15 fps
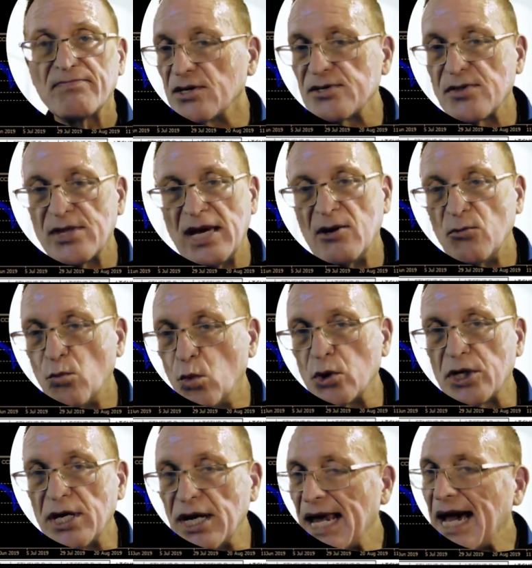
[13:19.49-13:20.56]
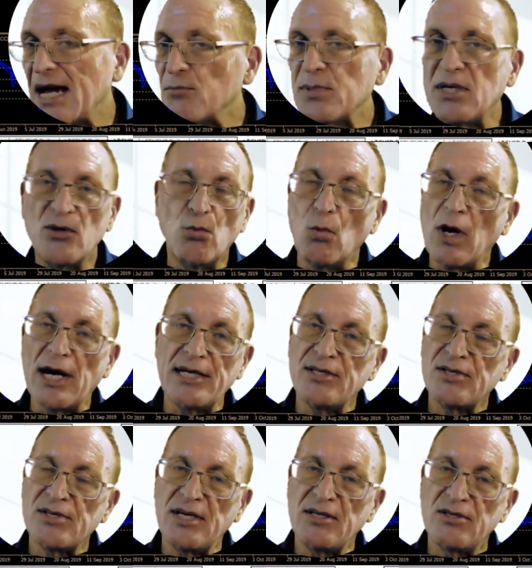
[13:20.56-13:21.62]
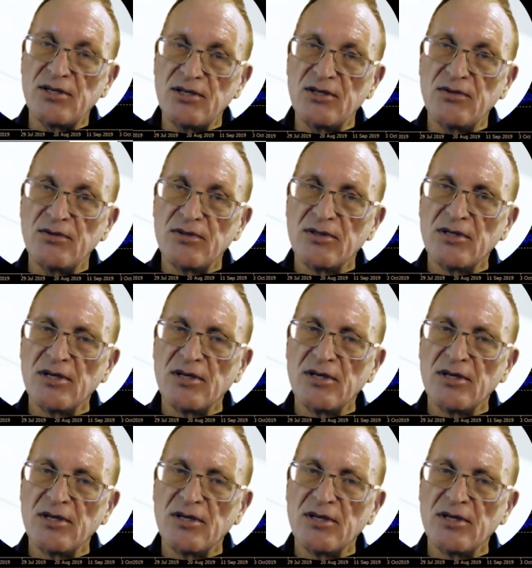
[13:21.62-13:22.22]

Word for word: because that would not be a wise thing to do.